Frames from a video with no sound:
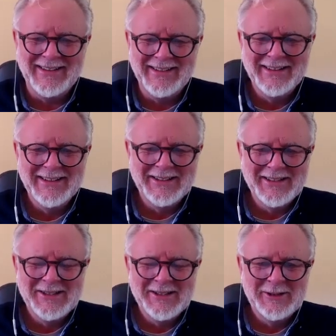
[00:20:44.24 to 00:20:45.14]

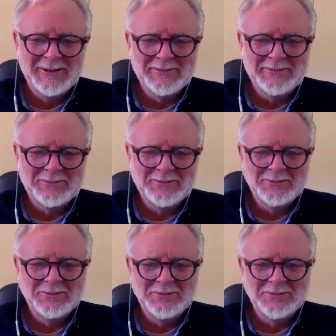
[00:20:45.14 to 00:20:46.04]

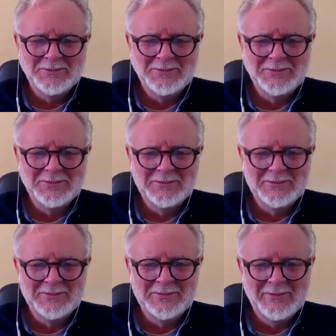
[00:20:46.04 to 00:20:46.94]

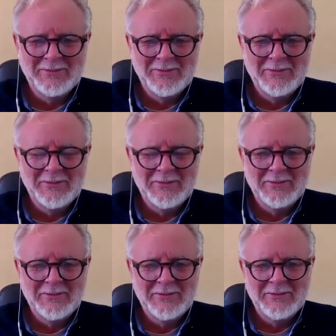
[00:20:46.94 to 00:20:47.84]

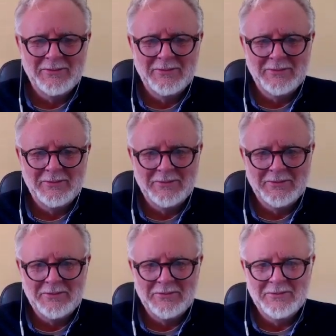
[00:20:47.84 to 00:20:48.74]

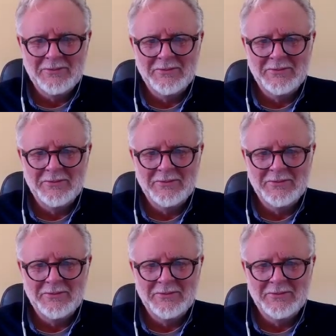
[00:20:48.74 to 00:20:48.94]
This person isn't speaking.